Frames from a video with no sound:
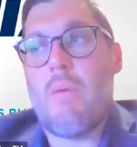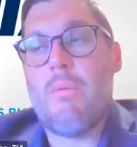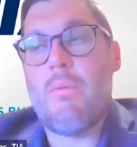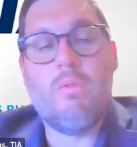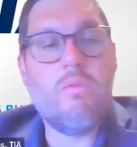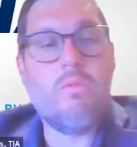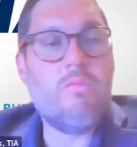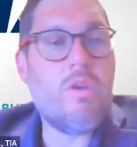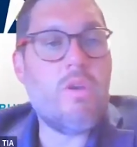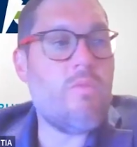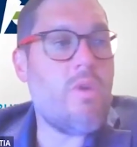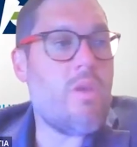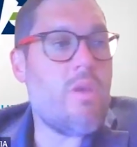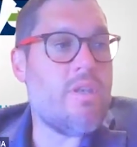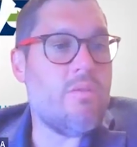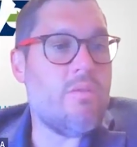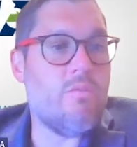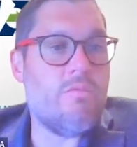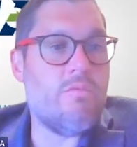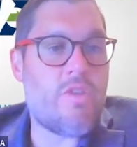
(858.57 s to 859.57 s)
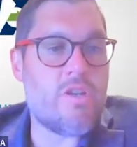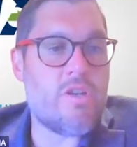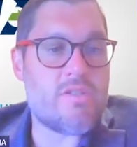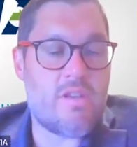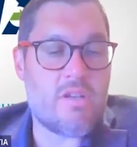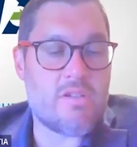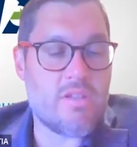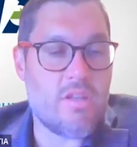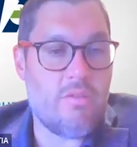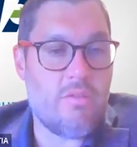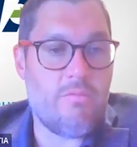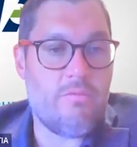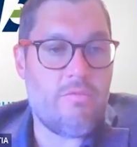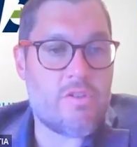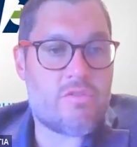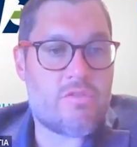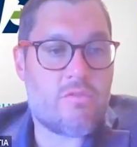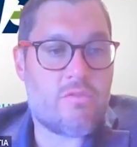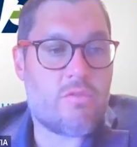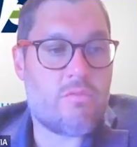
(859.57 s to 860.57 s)
I mean, we've been
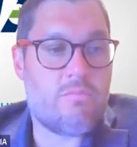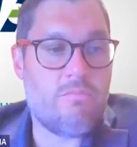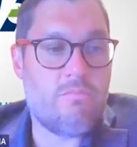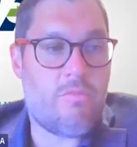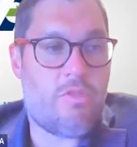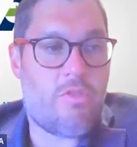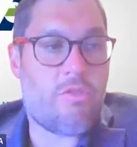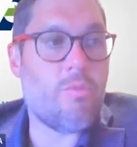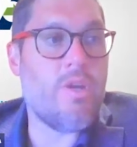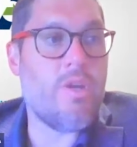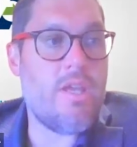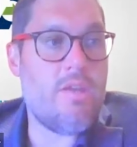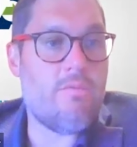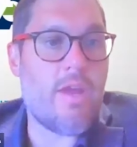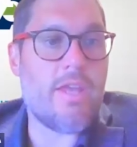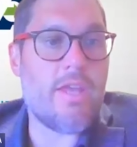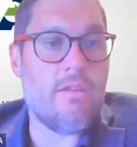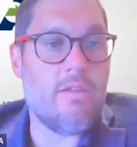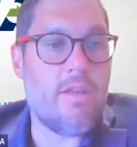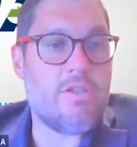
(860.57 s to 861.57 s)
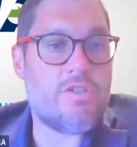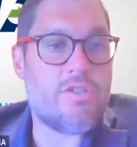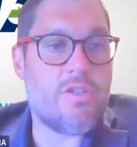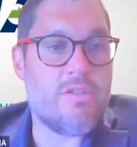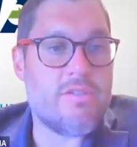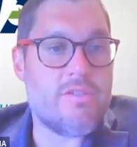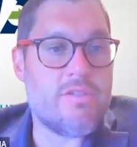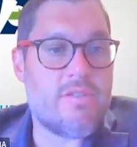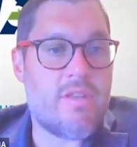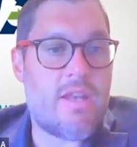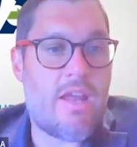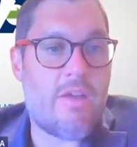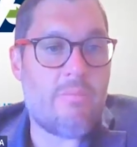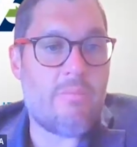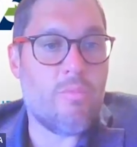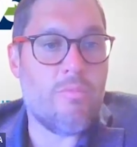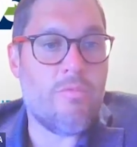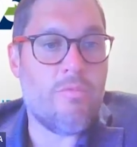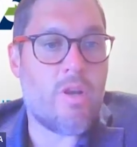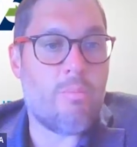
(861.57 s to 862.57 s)
there's 3 regulations that
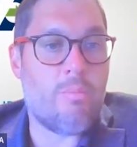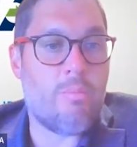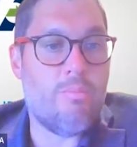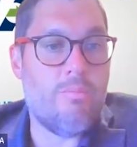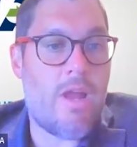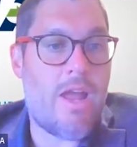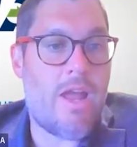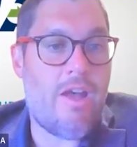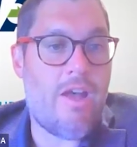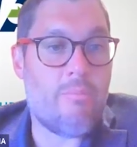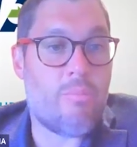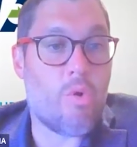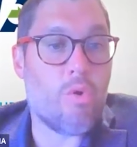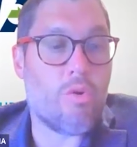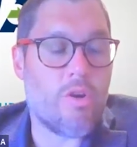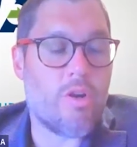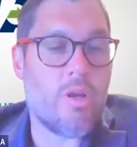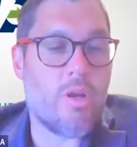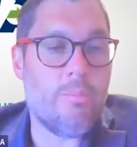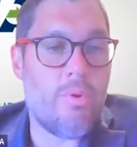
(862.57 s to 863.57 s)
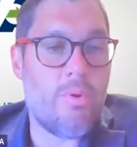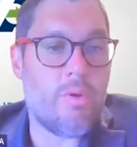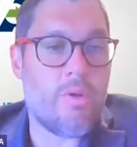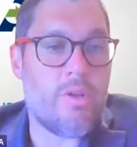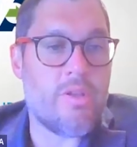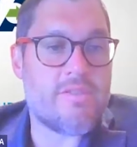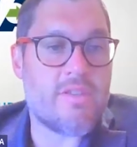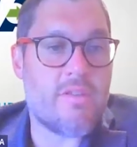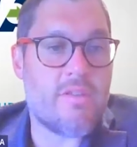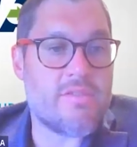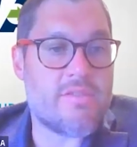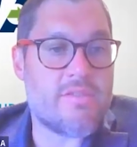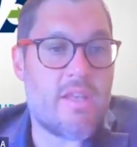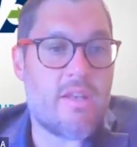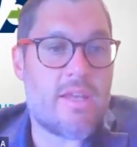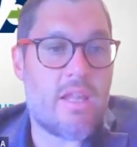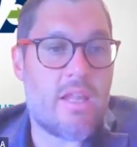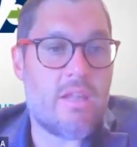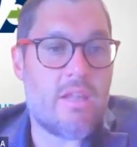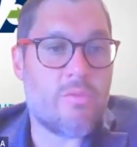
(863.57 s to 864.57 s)
have broker components out of the
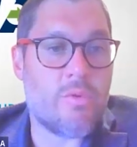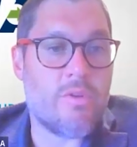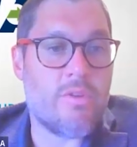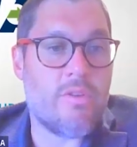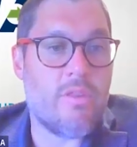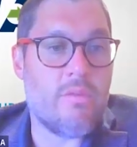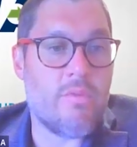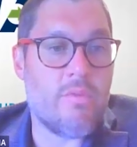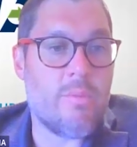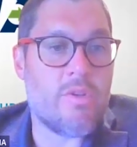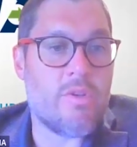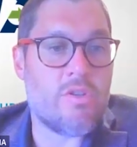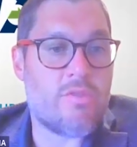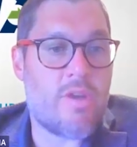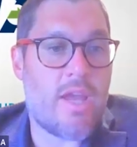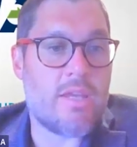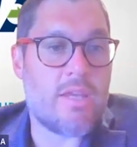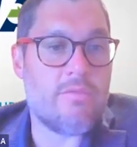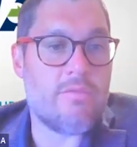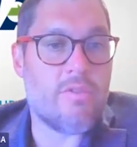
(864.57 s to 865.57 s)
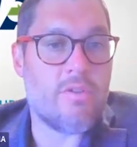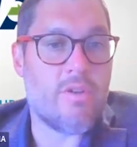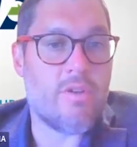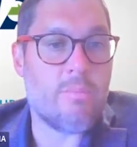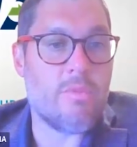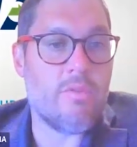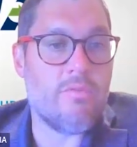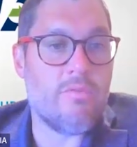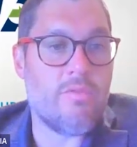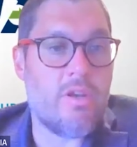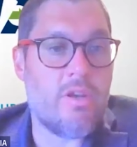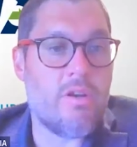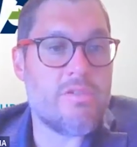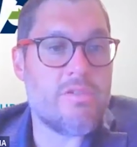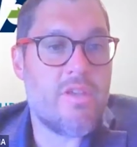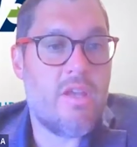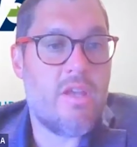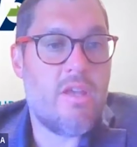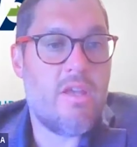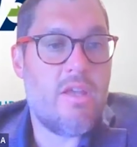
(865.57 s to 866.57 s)
state of California that we've been tracking for a number of
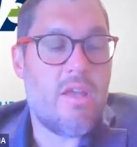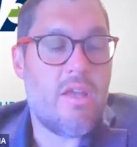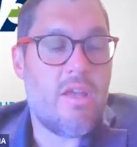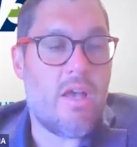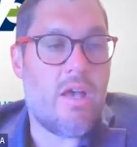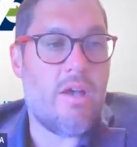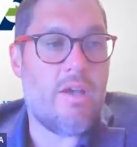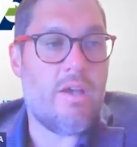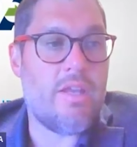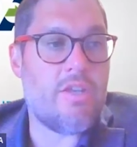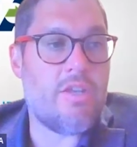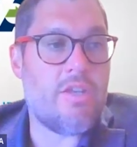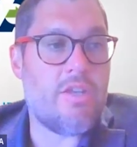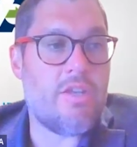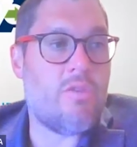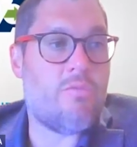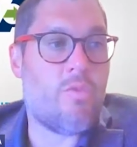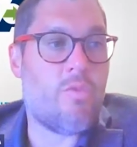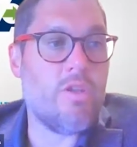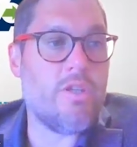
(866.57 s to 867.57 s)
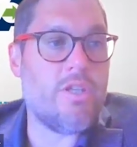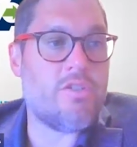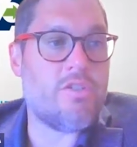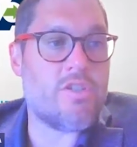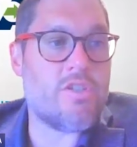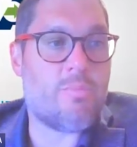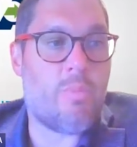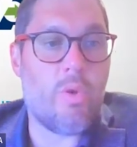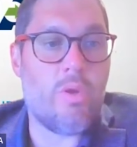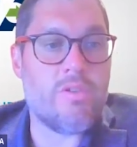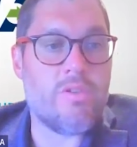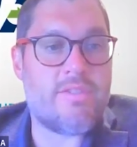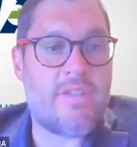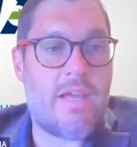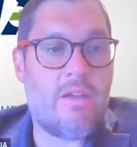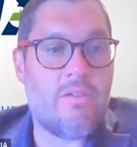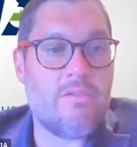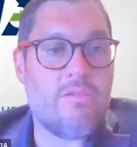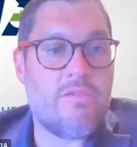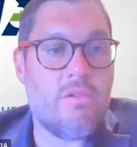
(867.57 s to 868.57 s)
years. And it really just
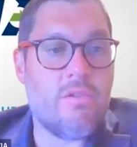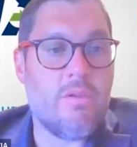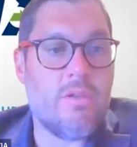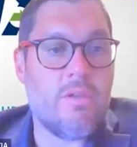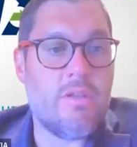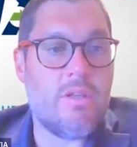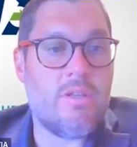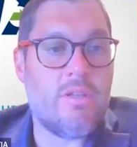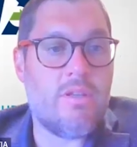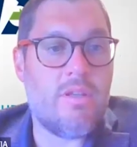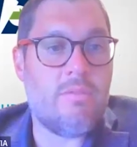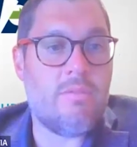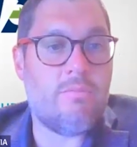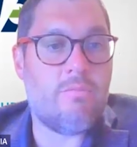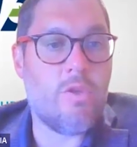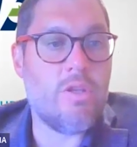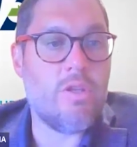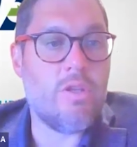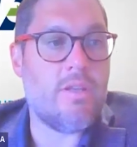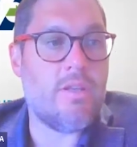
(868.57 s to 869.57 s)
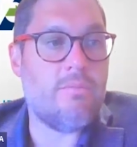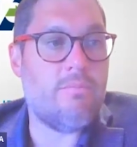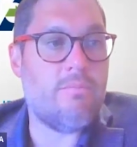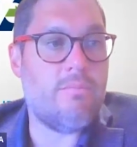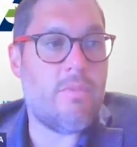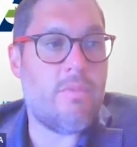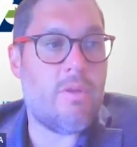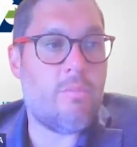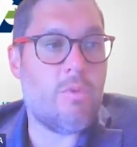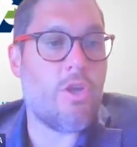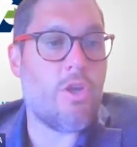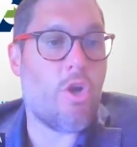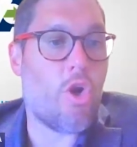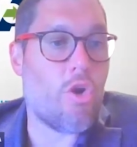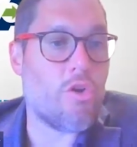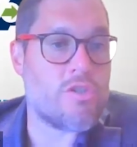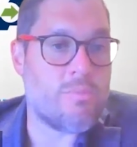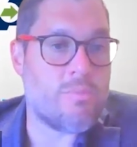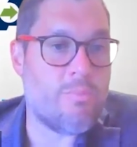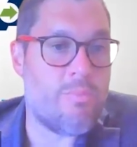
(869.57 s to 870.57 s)
boils down to it really
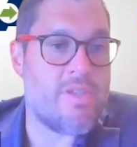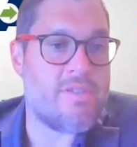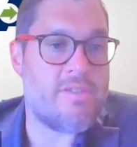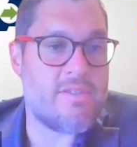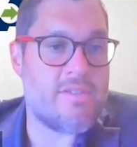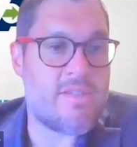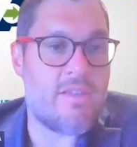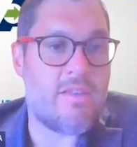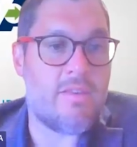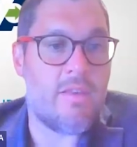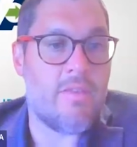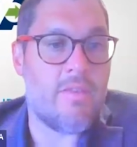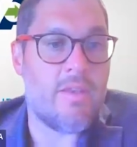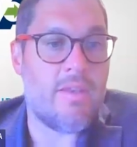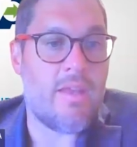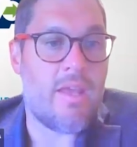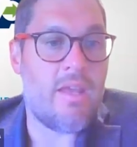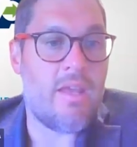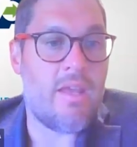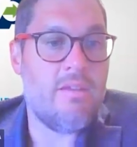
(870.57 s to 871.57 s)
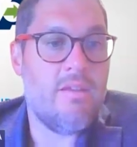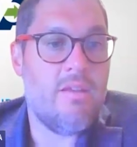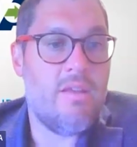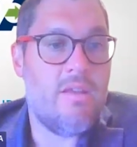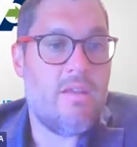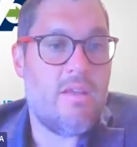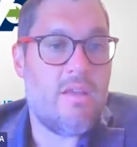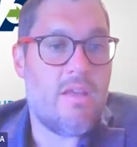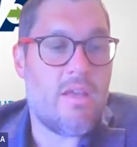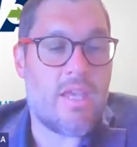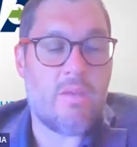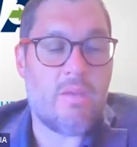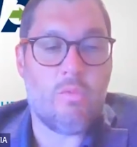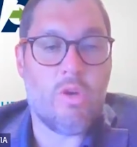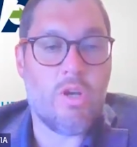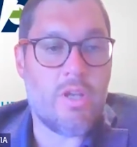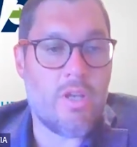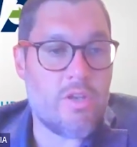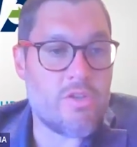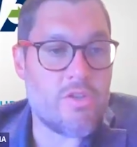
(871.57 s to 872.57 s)
hurts business at the end of the day. Again,
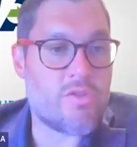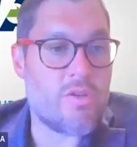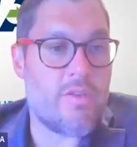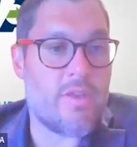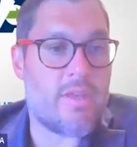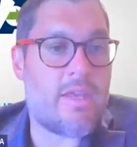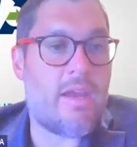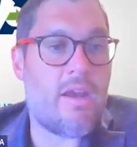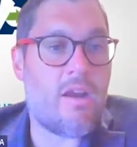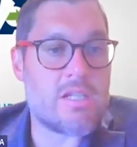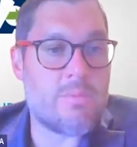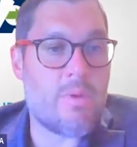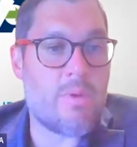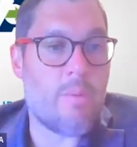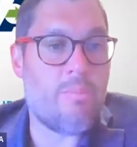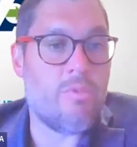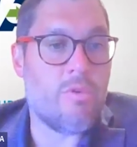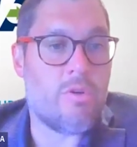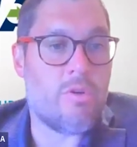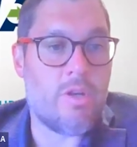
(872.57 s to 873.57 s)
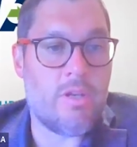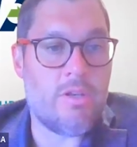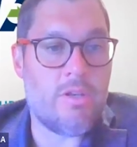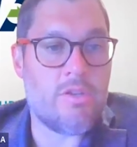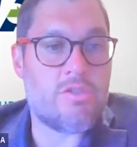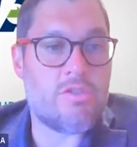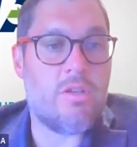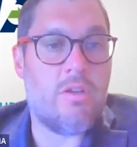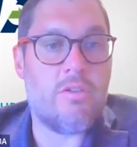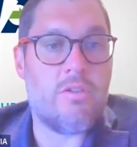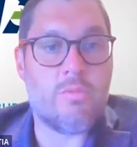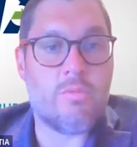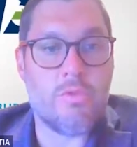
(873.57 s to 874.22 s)
we're an industry that cares about green initiatives,